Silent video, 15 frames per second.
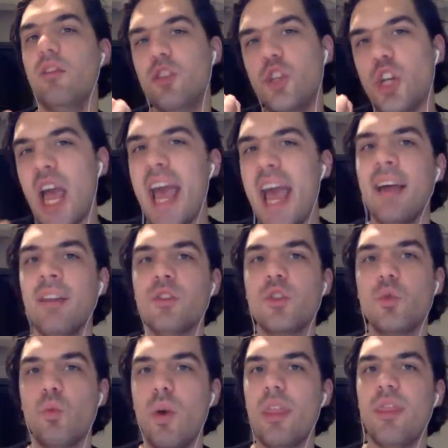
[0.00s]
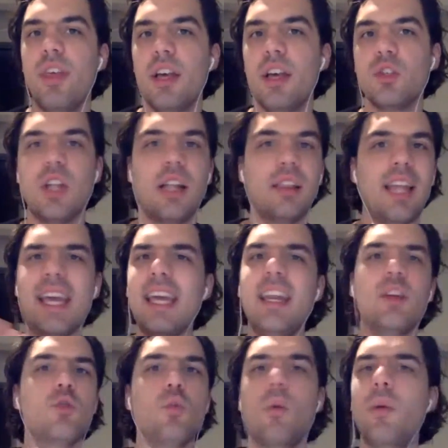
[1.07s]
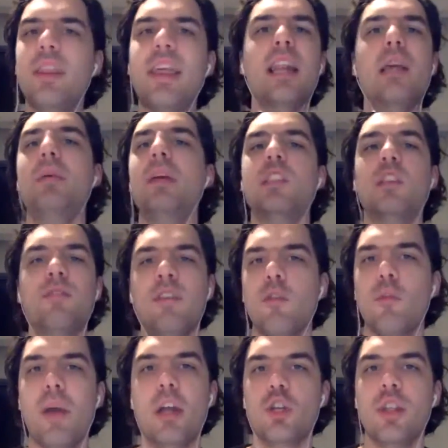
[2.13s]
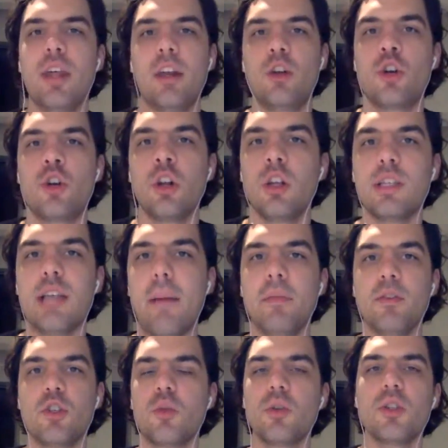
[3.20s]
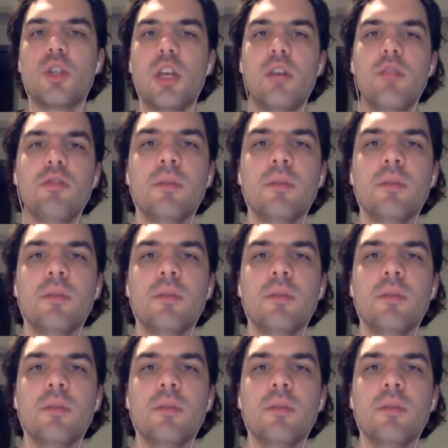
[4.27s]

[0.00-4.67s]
chance with this, like it is with any piece of information that a journalist happens to receive.